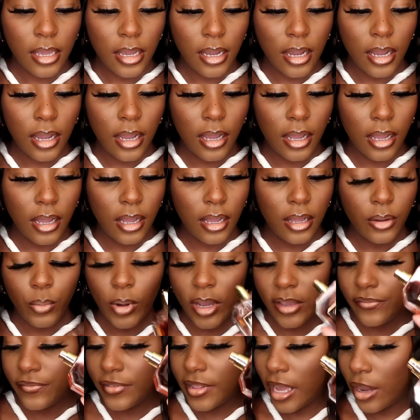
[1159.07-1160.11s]
uh,
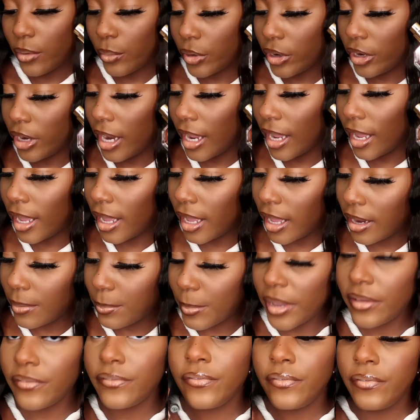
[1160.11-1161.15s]
white flower and
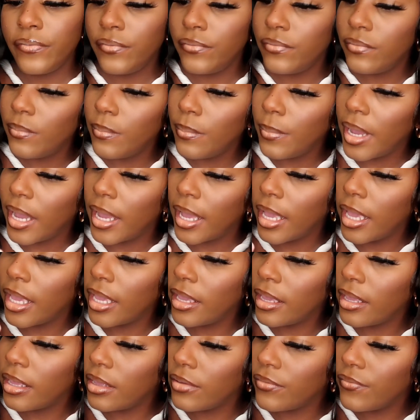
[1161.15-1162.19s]
my
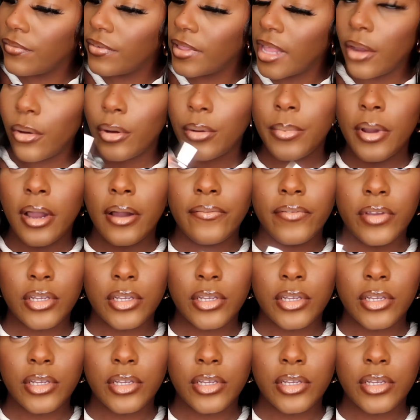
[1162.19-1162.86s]
my flower bomb